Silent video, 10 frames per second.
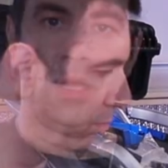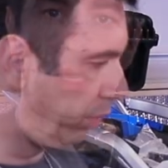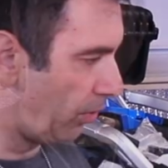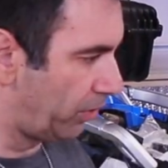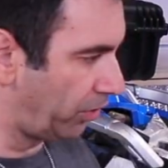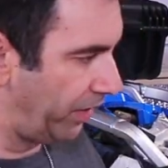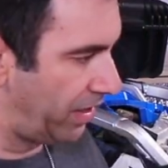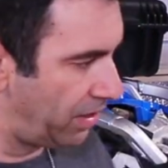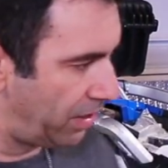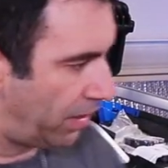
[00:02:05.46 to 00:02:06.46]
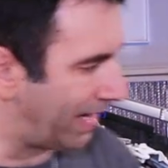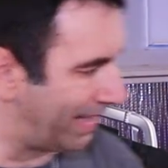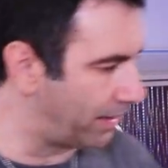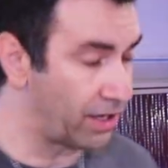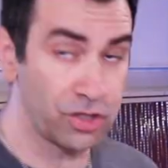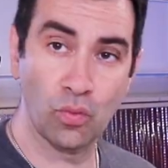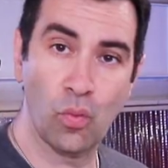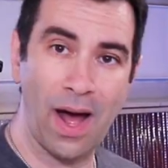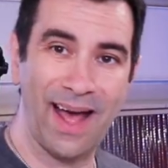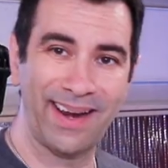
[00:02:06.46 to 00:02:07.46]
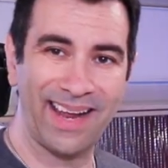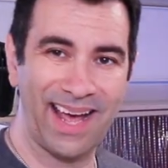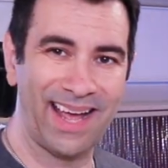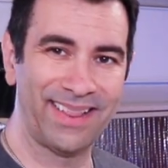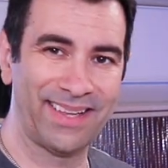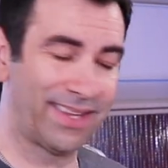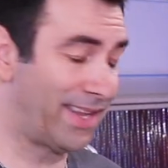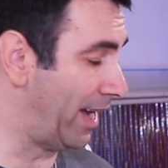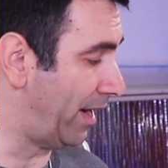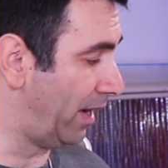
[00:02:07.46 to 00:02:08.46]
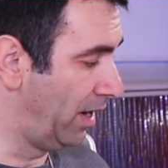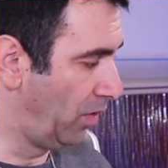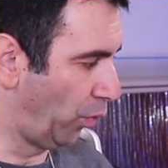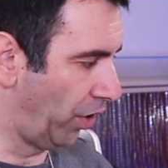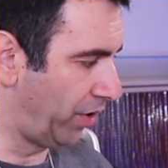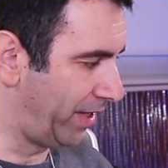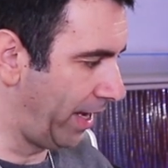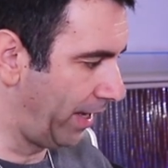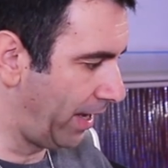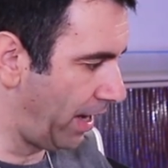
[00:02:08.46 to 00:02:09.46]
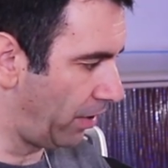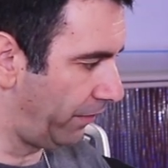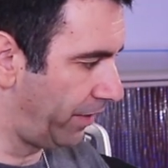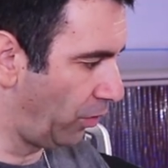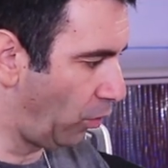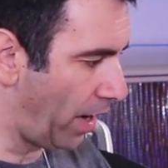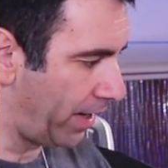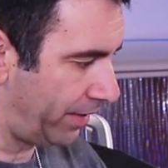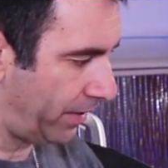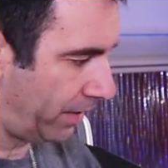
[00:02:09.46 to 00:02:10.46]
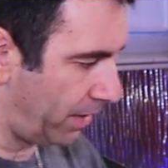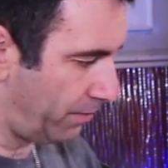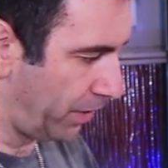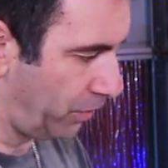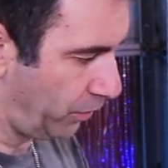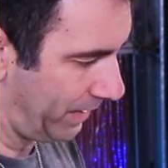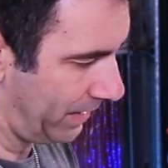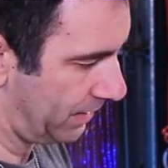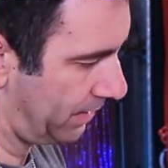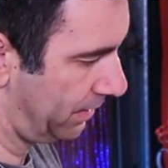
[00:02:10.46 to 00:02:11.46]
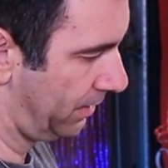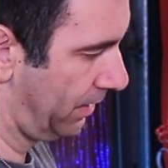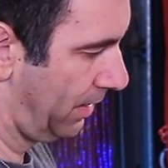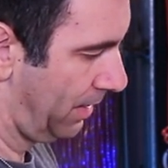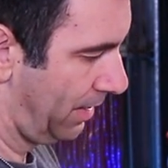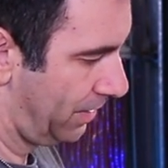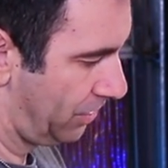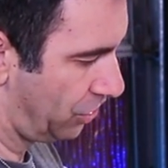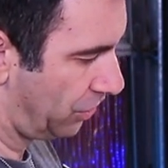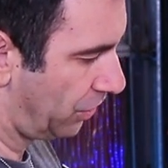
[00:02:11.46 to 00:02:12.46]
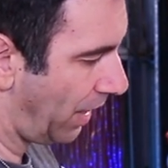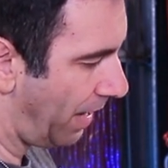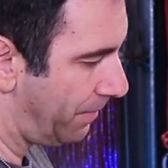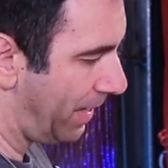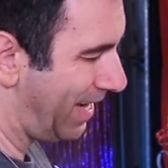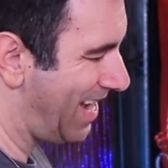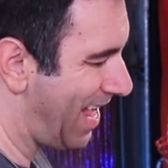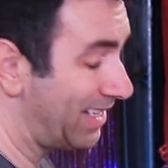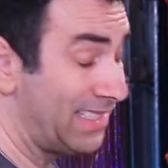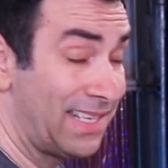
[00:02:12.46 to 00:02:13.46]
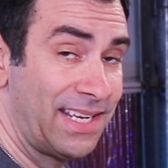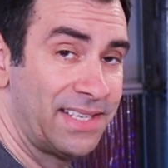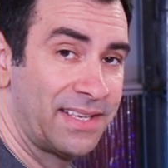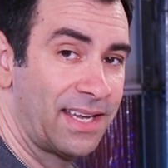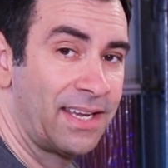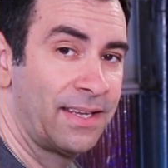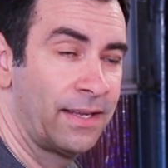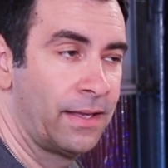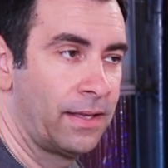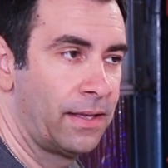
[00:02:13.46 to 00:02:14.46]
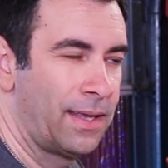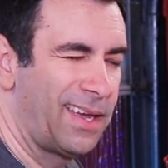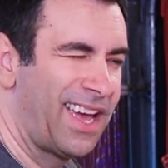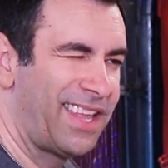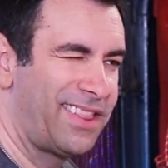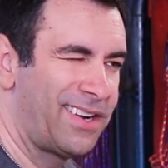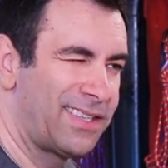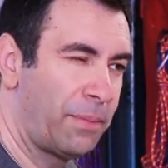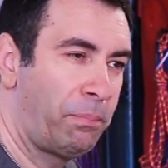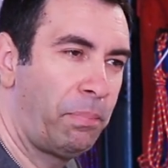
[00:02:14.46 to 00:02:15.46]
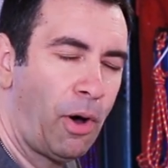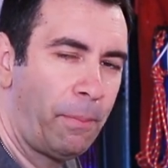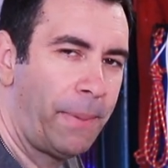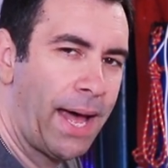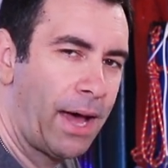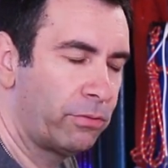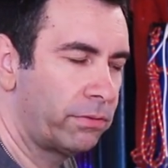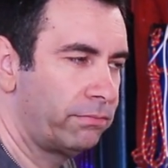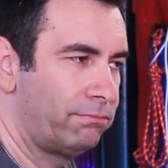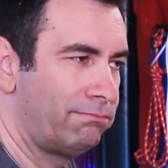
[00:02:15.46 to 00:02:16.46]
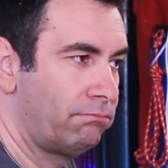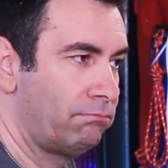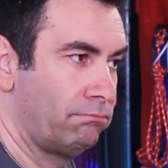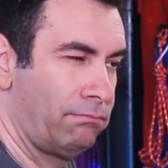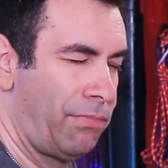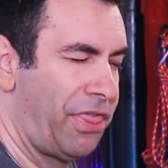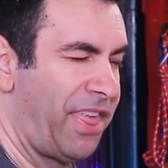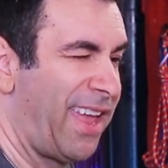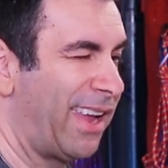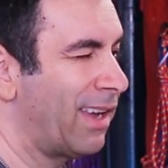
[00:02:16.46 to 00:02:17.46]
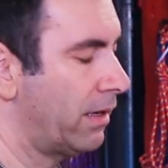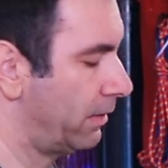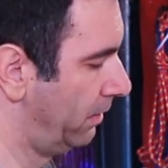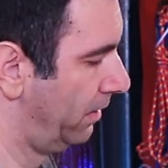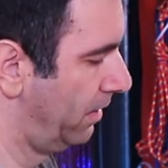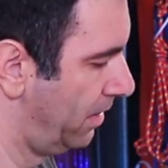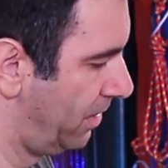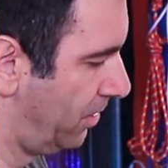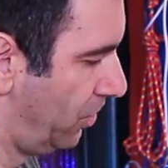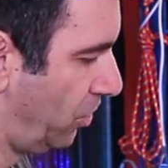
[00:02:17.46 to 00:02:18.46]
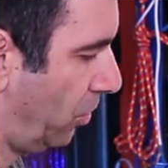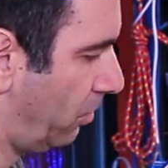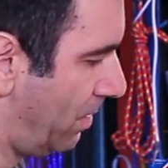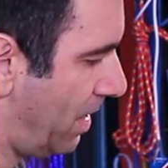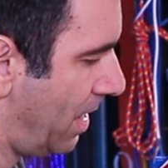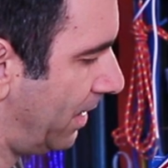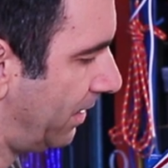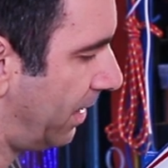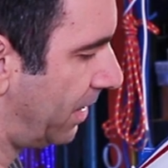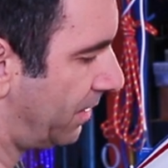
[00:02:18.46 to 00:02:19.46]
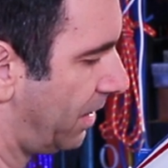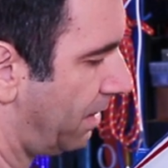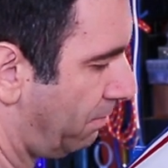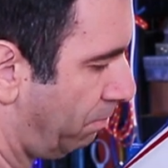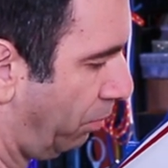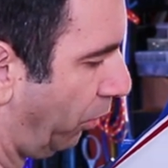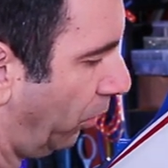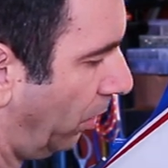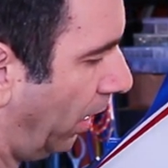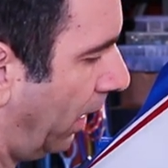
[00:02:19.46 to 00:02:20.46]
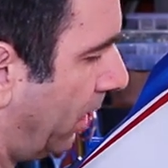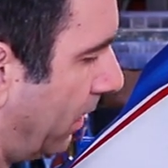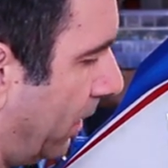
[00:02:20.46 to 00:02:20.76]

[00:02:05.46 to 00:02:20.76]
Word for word: bolt over here and there is one under there. We're gonna take care of the one under there by doing this. Just grab it nice and easy and there is a pop out thing. So nice and easy, pull